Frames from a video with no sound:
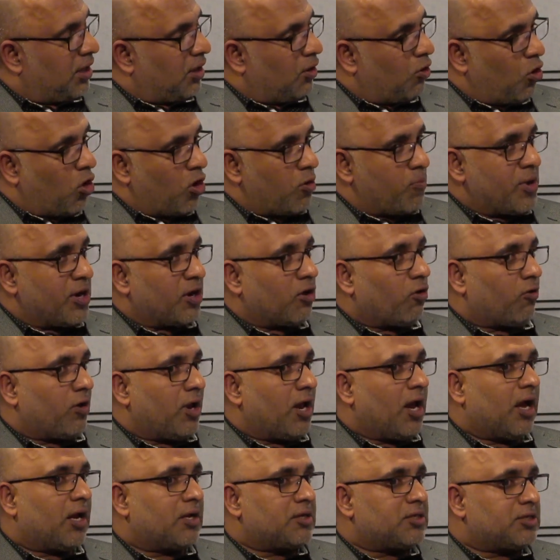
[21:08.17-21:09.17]
augmented
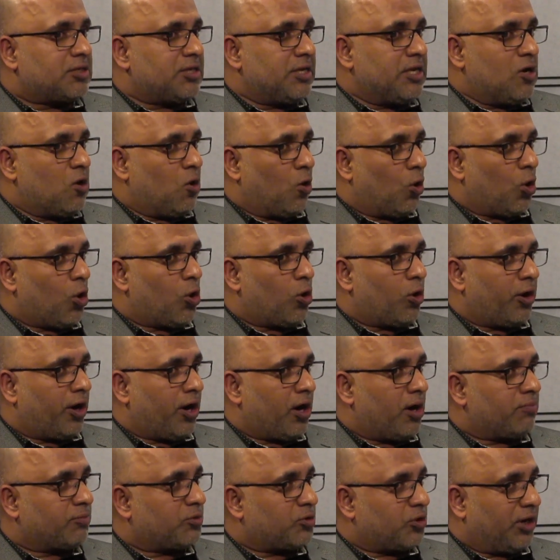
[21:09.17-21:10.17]
reality,
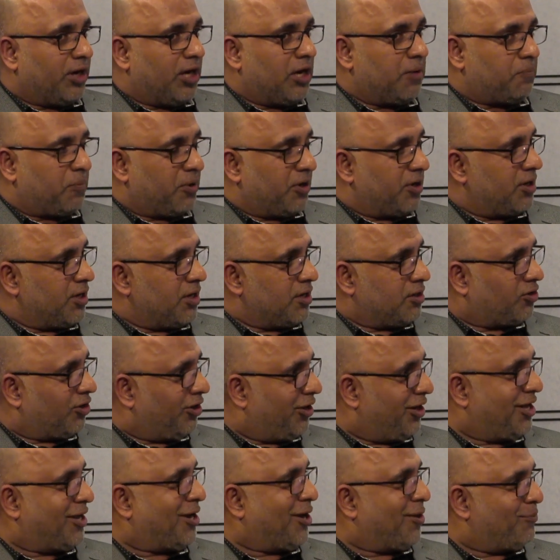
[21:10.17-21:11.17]
hologram, 3D printing,
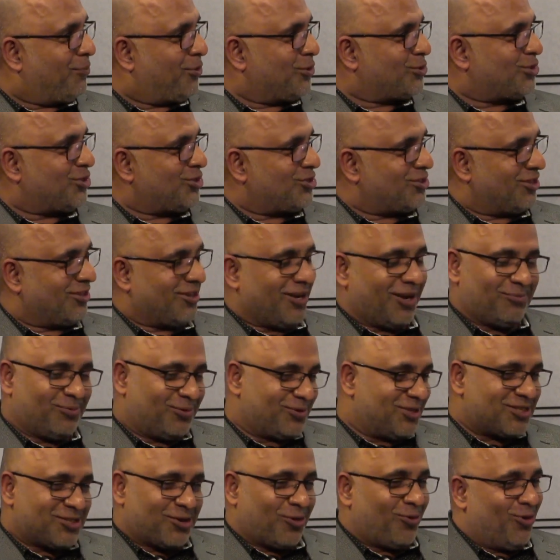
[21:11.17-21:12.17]
3D composition. I'm
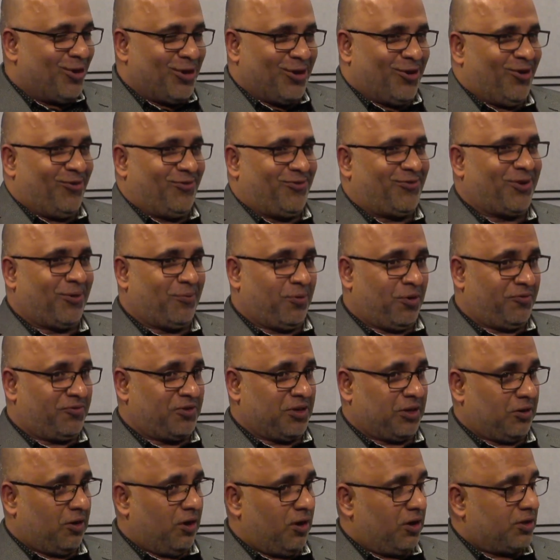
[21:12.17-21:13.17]
just rolling off a couple of
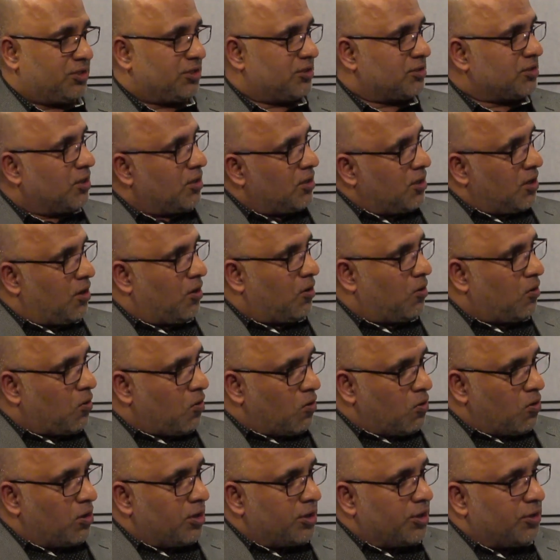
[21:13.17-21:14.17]
technologies,
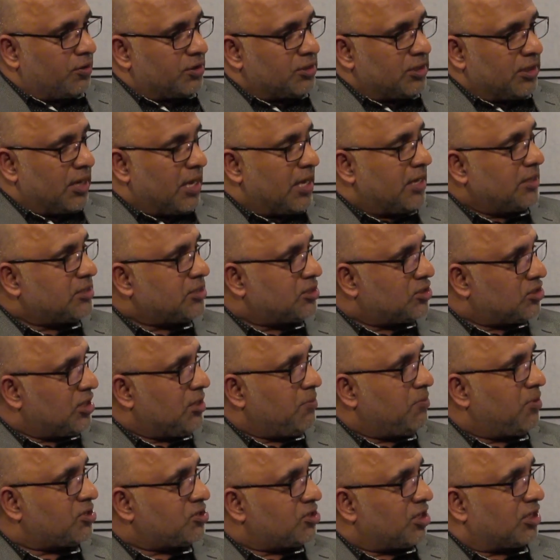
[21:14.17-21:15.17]
all into a nice seamless